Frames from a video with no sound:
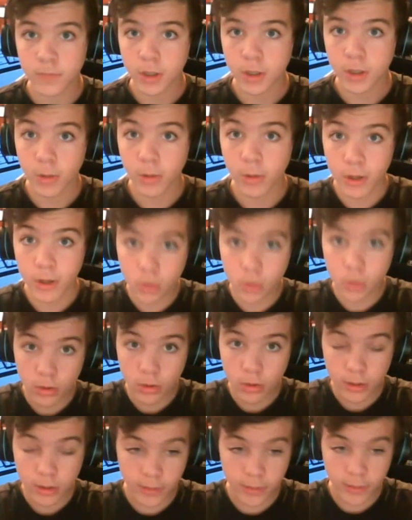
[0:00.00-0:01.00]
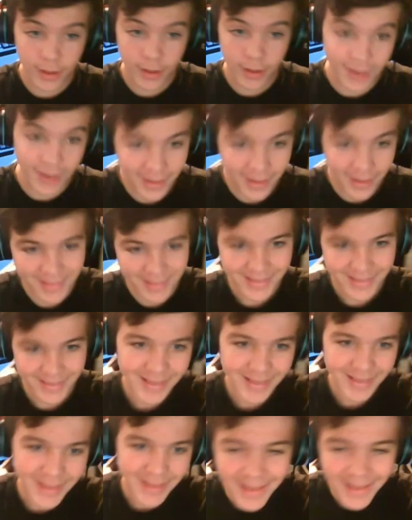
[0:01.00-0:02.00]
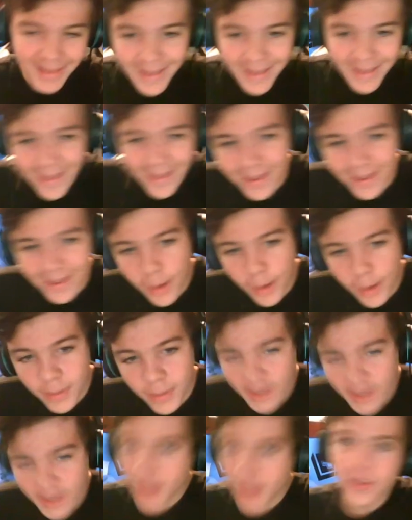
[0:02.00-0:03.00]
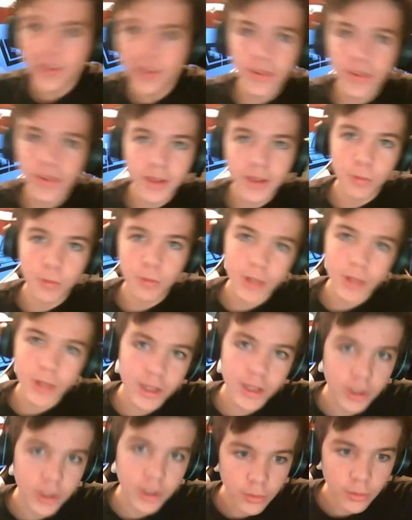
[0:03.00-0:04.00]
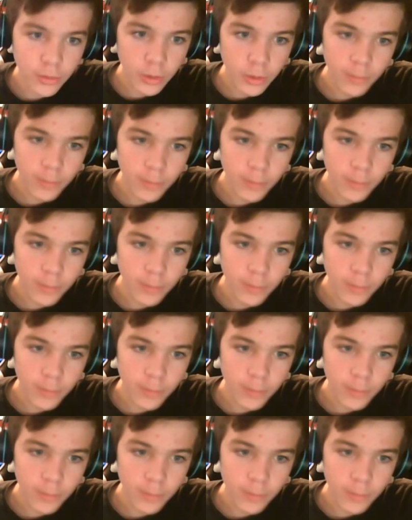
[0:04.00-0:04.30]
We cool? Okay. Next is the Wii U.